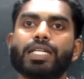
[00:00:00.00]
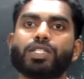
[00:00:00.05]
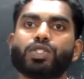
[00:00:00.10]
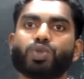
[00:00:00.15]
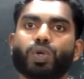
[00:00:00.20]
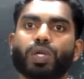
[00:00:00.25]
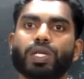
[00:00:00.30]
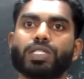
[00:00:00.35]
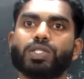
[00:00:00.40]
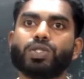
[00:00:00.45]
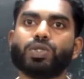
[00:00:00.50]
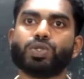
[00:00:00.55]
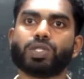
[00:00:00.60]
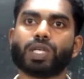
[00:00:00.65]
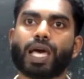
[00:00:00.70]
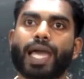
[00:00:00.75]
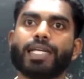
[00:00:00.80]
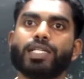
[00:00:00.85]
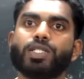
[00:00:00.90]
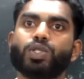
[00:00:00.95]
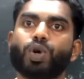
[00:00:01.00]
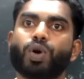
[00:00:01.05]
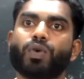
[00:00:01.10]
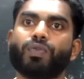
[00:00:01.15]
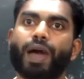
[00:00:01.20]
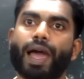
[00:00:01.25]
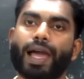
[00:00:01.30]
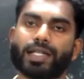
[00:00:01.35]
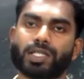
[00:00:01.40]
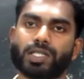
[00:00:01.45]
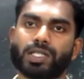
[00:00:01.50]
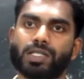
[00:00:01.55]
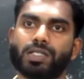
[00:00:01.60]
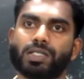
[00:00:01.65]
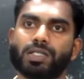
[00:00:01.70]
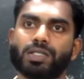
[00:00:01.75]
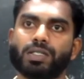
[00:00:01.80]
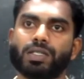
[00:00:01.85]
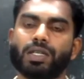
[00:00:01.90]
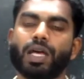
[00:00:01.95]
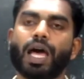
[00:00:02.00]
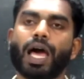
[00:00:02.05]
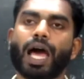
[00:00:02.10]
insulin to site of actions.